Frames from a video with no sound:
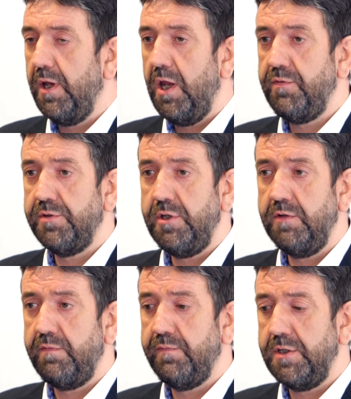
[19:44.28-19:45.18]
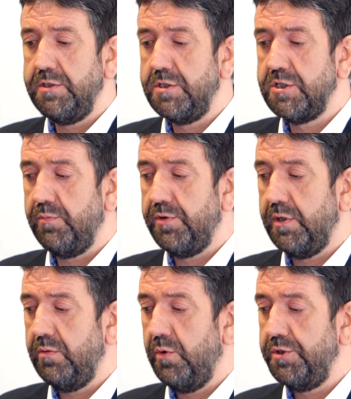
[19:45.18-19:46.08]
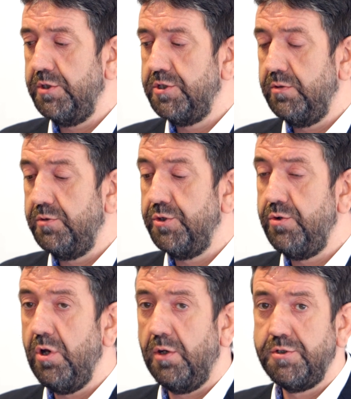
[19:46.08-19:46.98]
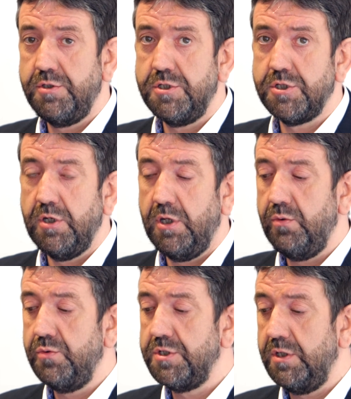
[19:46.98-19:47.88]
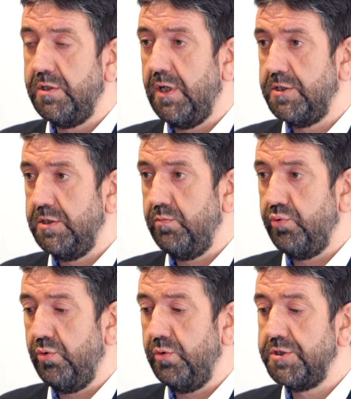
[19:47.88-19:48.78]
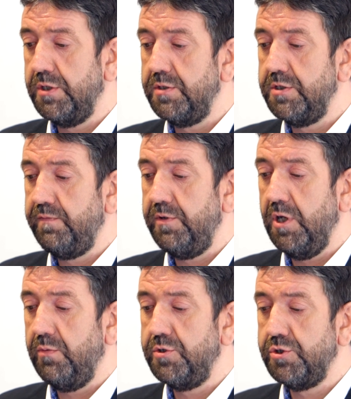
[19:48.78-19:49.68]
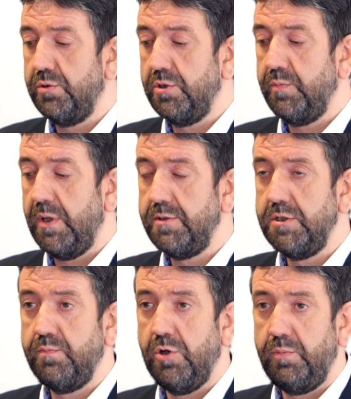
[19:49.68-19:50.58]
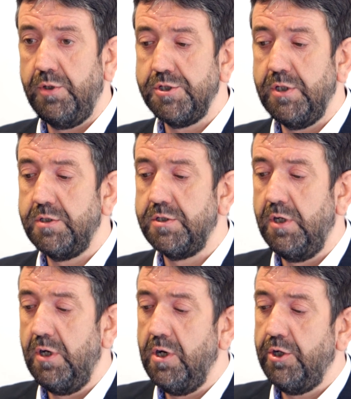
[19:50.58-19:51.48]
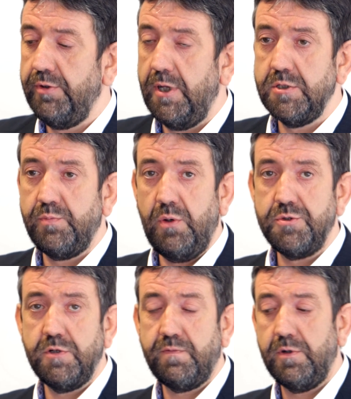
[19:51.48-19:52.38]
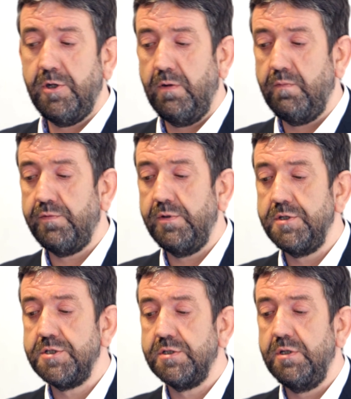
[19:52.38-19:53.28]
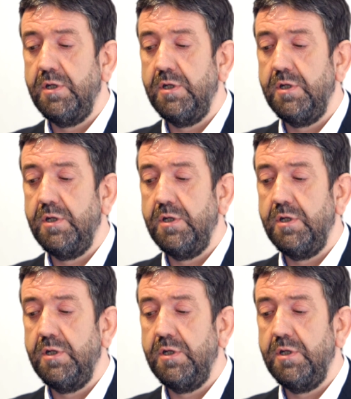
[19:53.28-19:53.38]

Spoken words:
If you think you've invented something, what do? Do not disclose it. That's important. If you go and talk about it, publish it, create a poster for a conference,